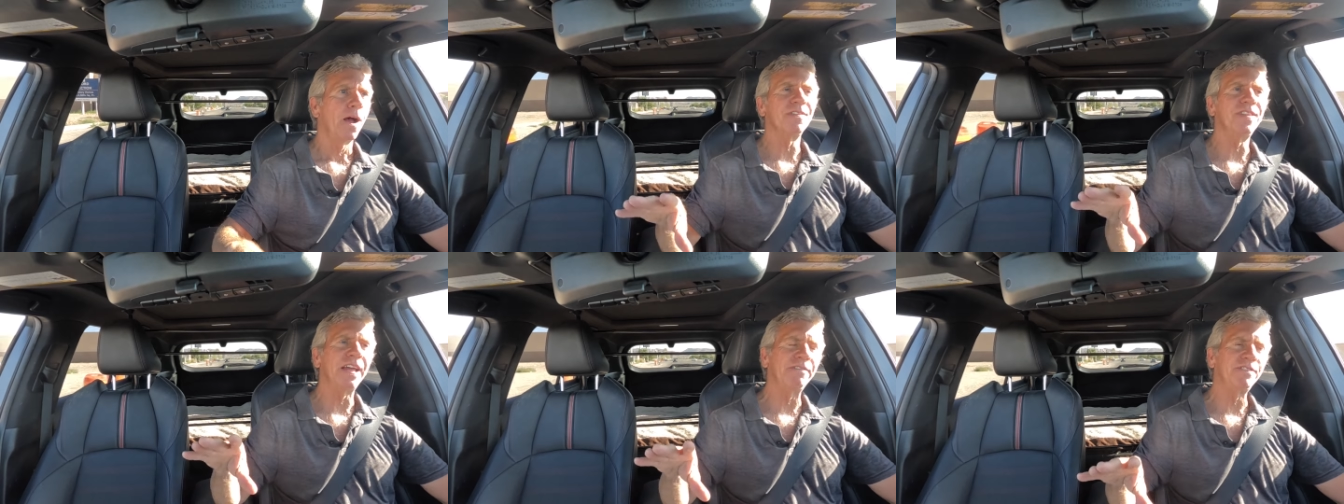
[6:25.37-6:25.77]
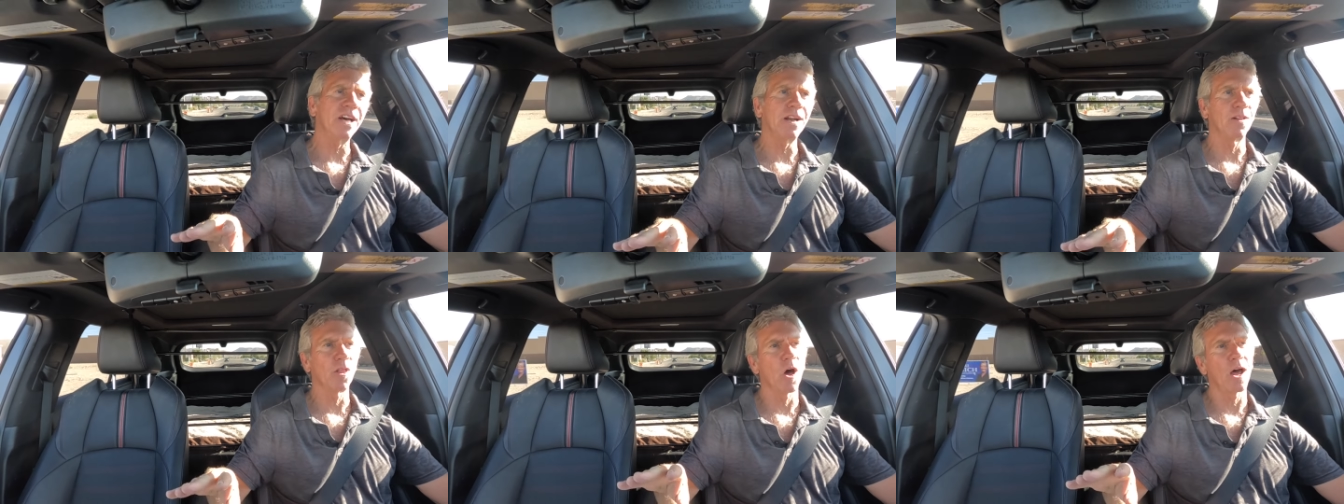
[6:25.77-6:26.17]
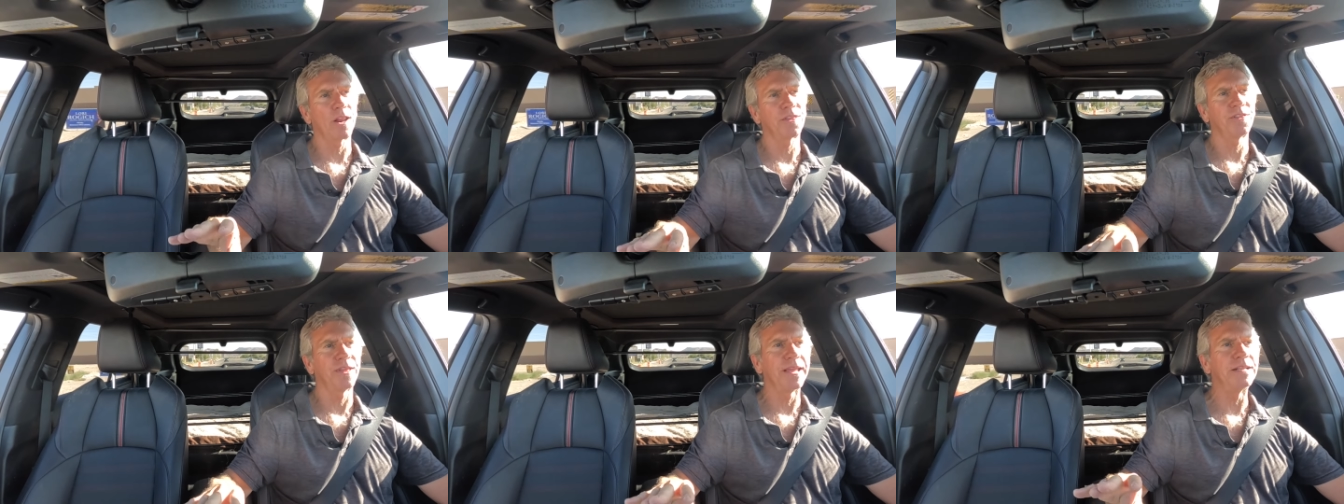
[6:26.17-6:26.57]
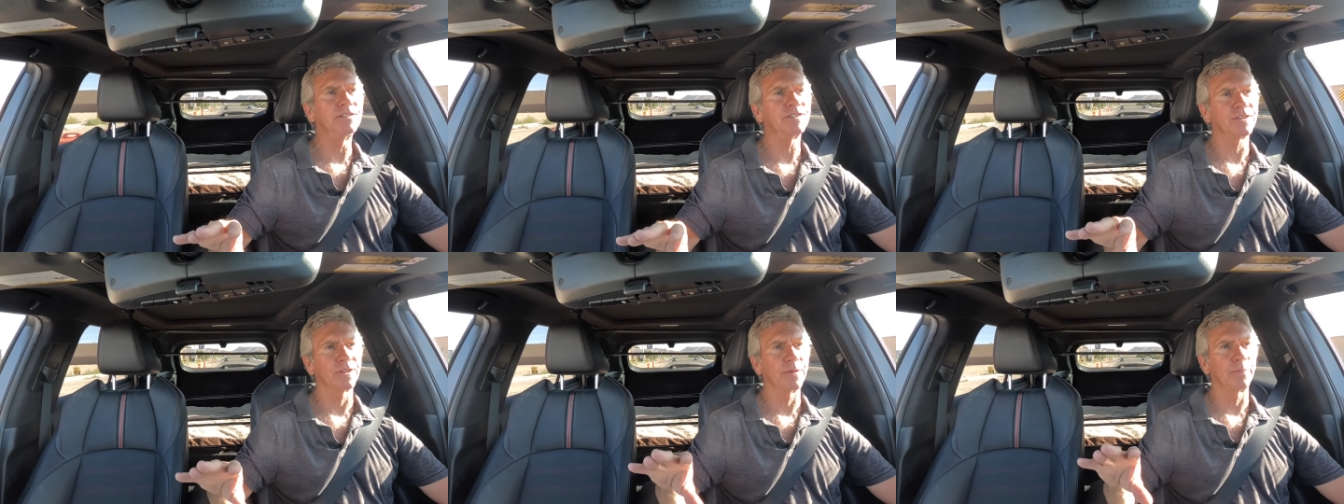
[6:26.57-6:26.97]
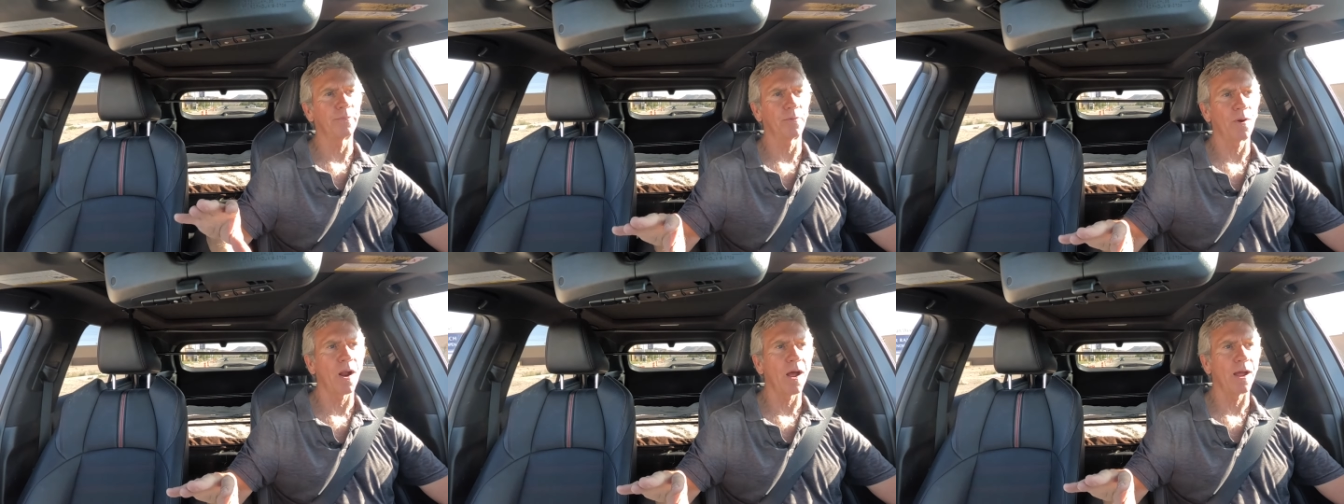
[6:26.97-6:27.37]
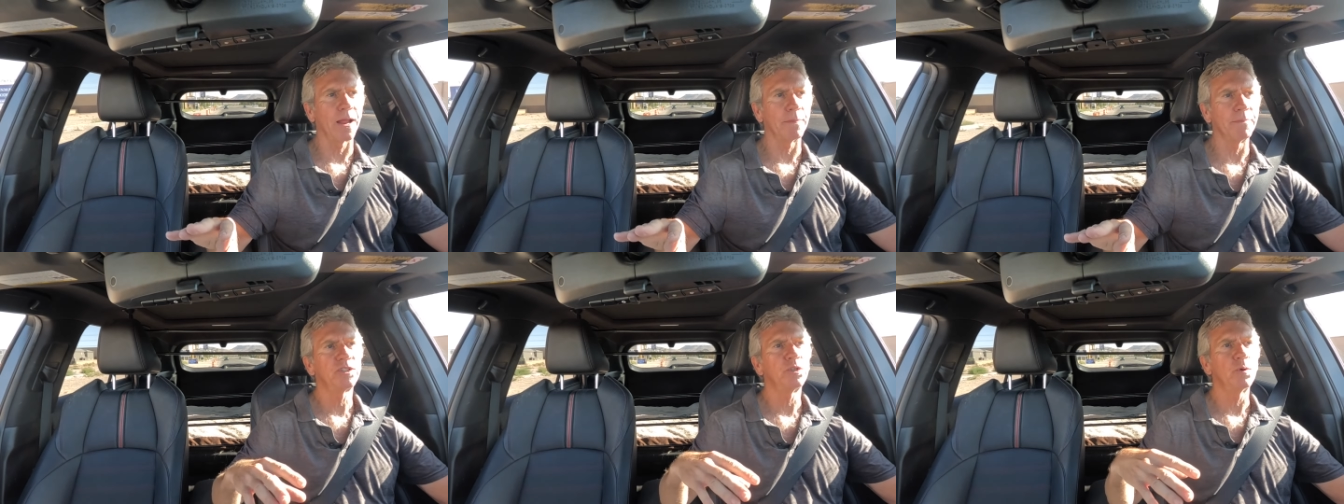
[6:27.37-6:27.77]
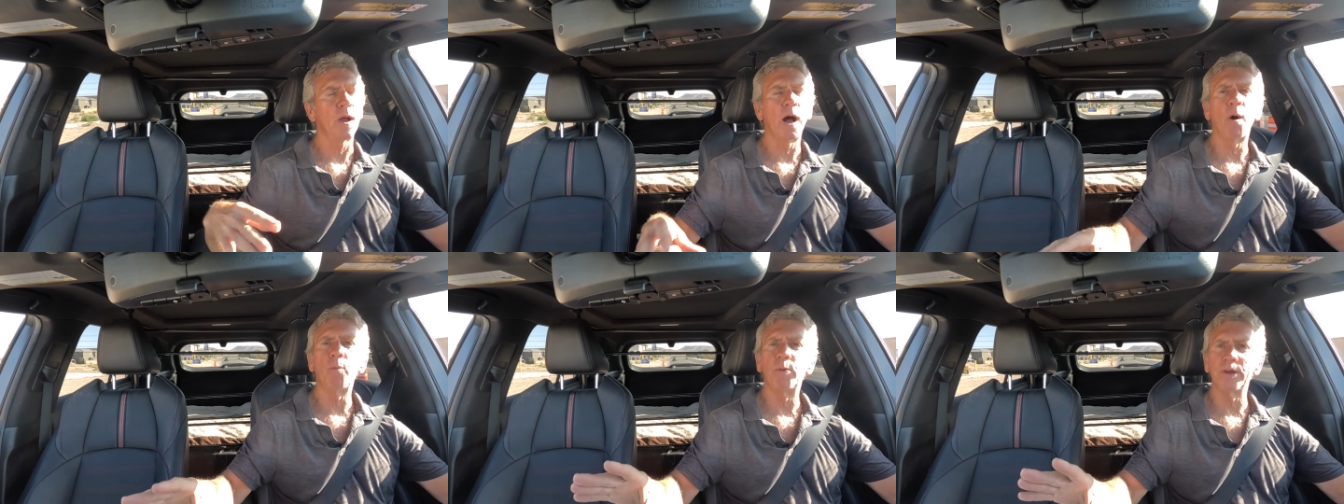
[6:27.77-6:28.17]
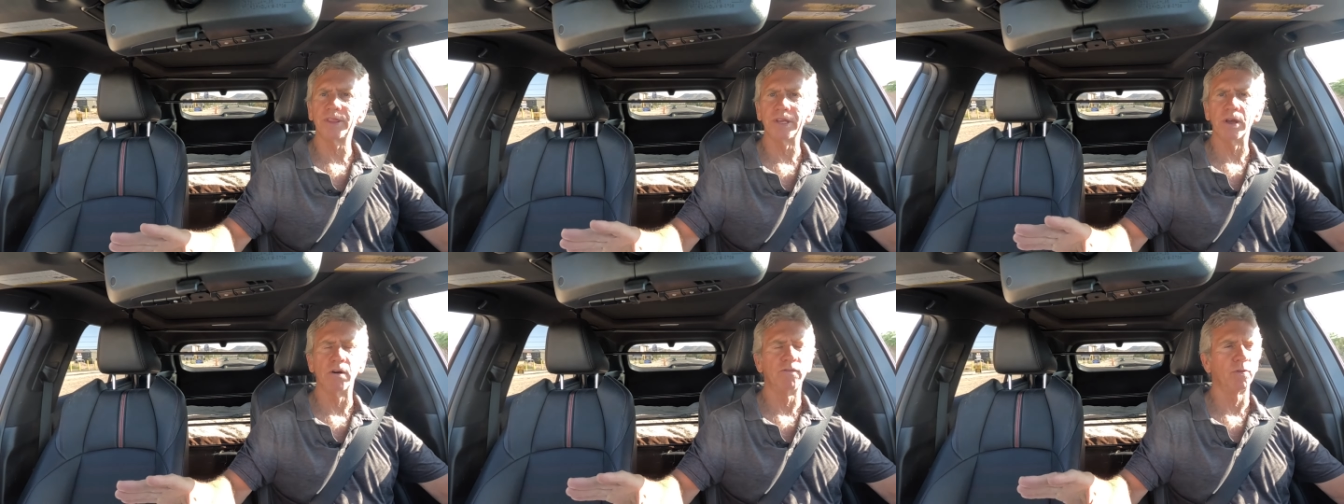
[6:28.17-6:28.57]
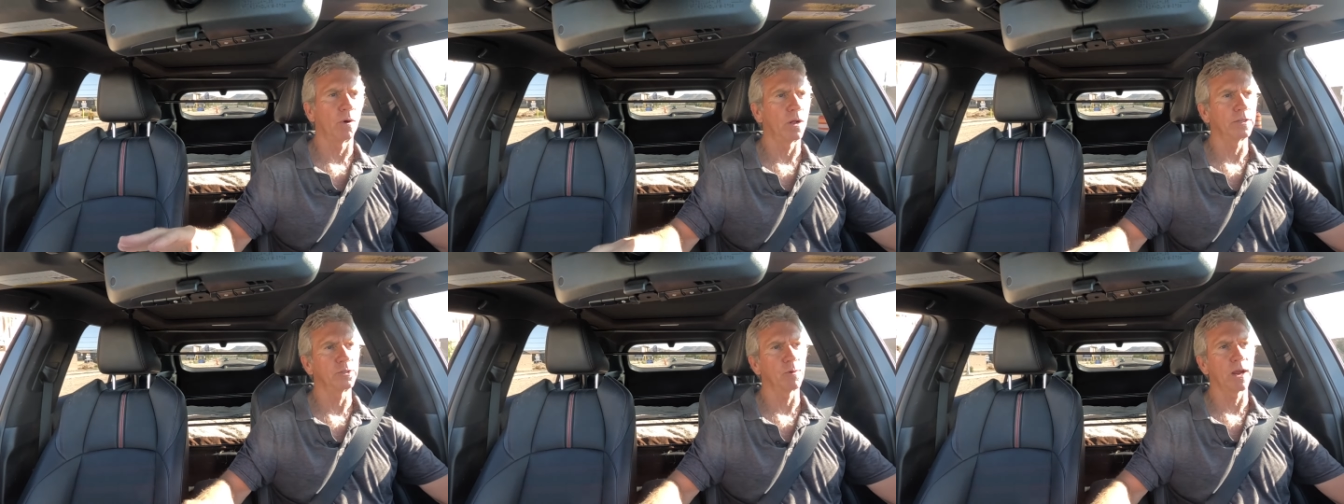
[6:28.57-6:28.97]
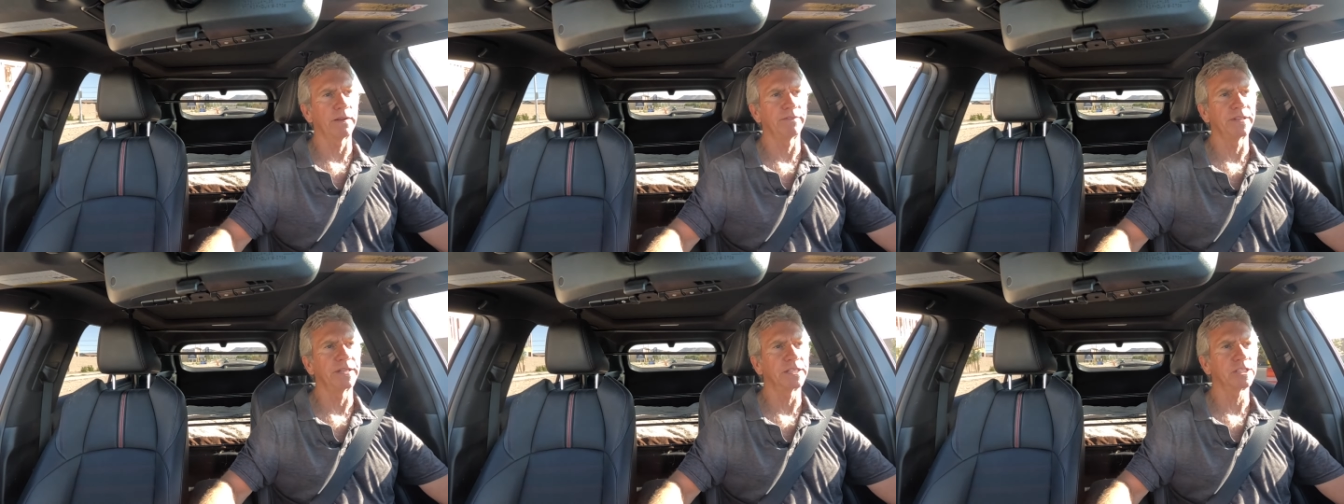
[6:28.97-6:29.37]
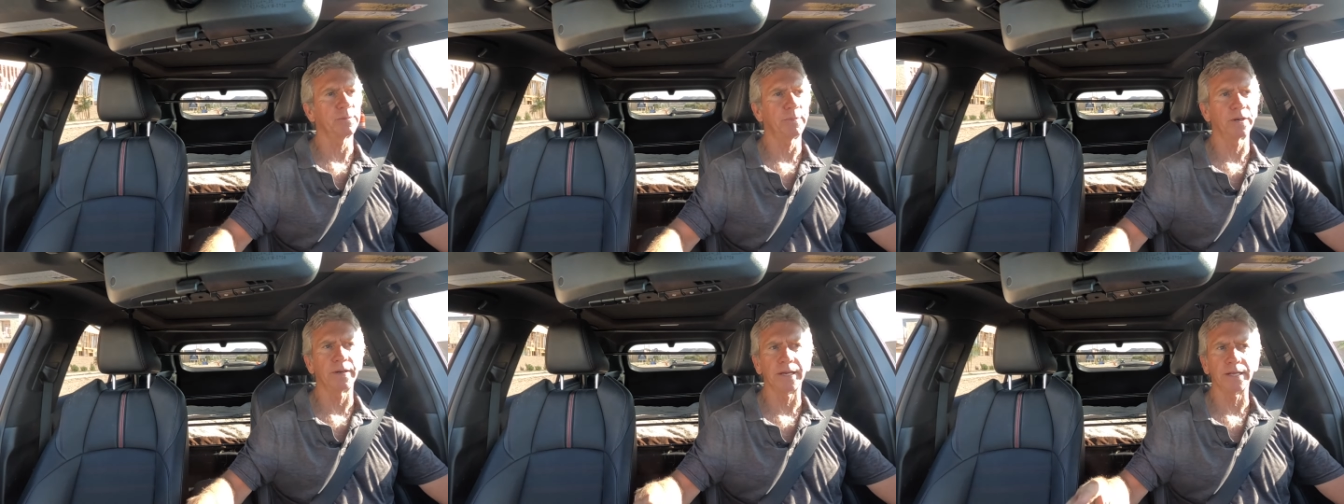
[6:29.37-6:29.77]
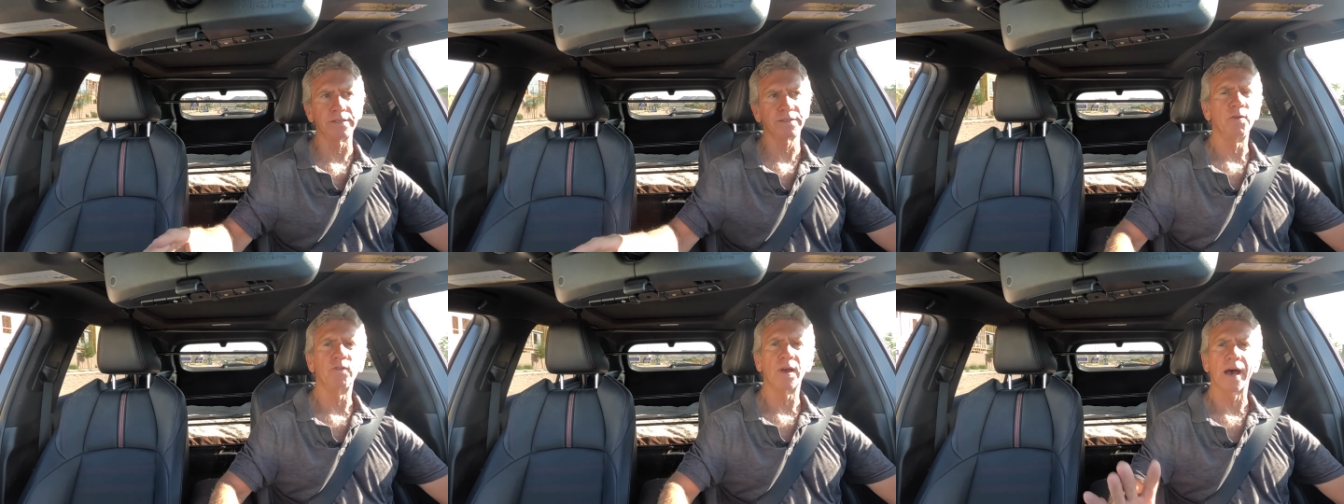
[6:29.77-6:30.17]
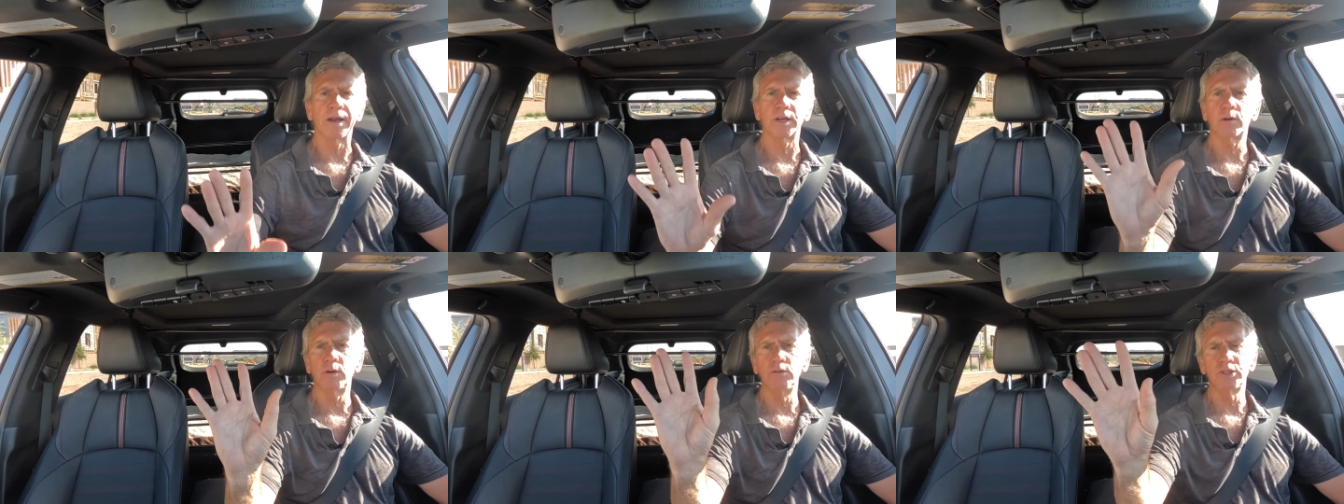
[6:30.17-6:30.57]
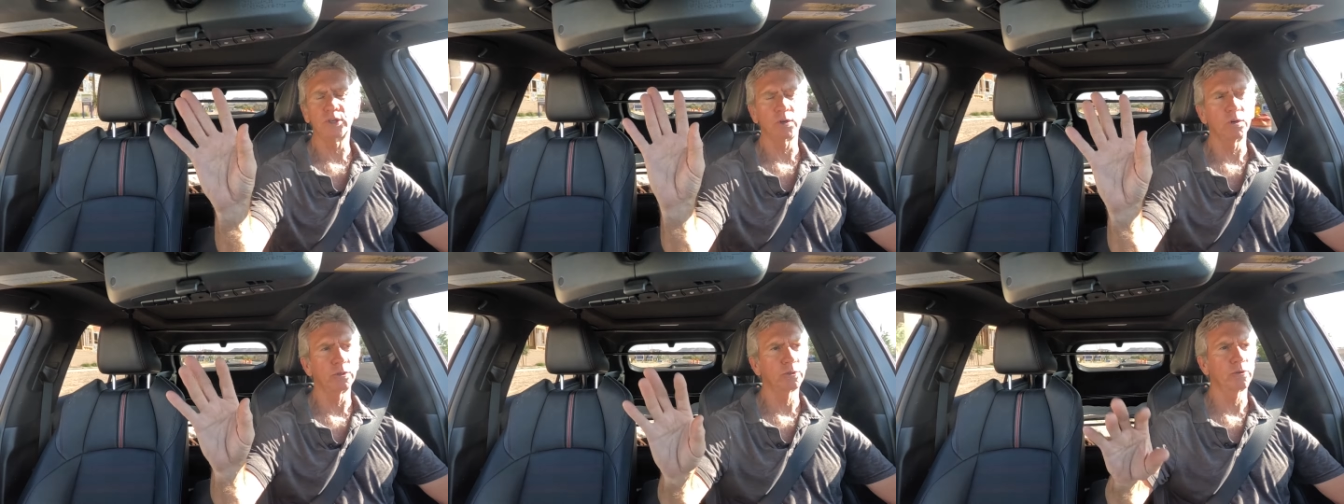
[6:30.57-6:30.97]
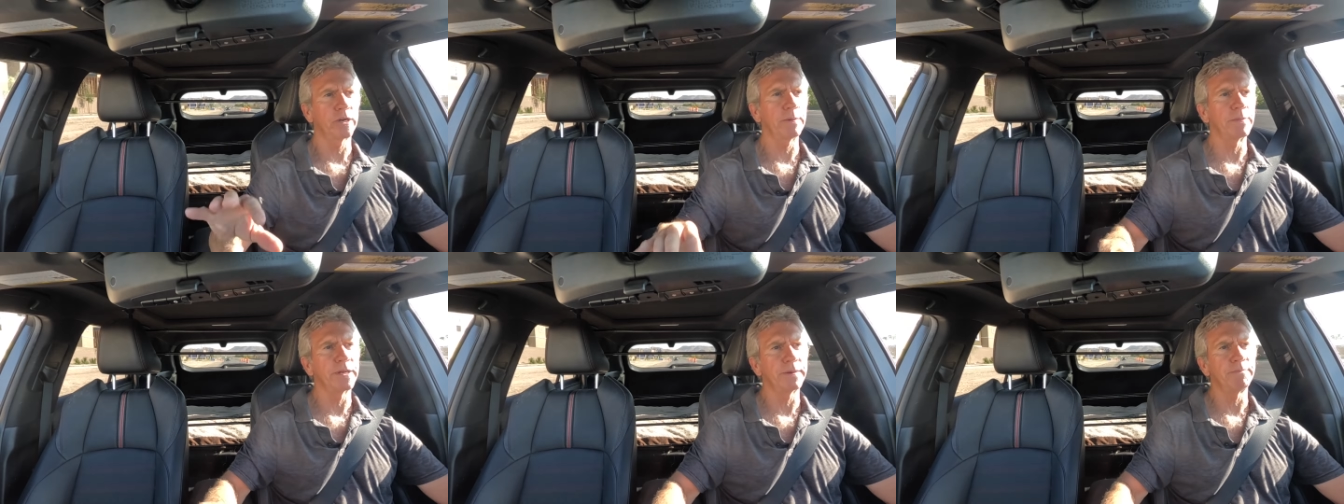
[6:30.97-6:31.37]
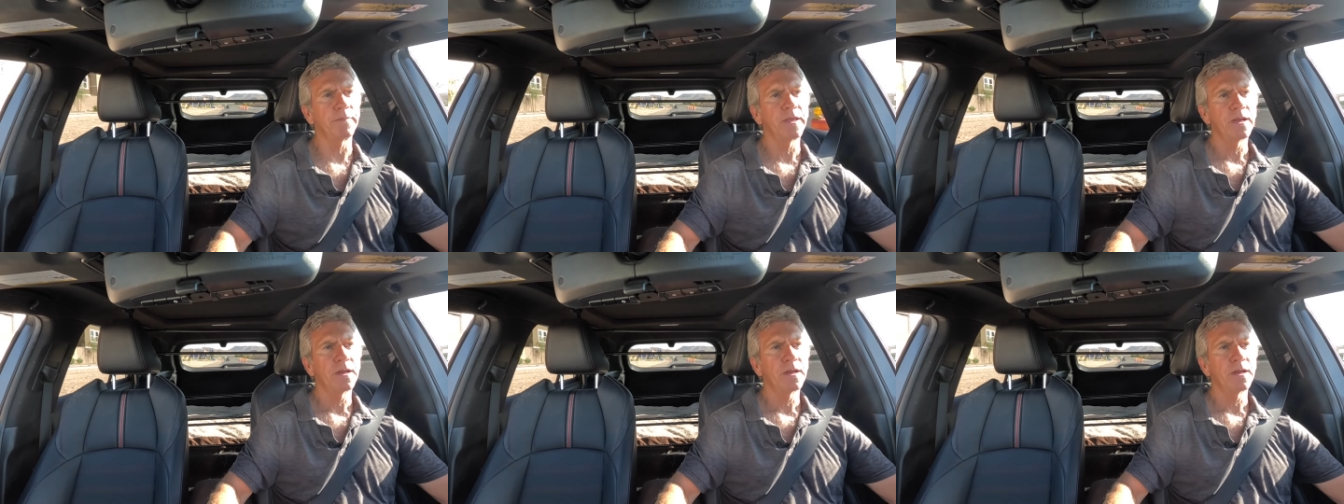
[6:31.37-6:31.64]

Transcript: They've done a lot of things to the Prime to help with the overall driving experience. You've got acoustical treatment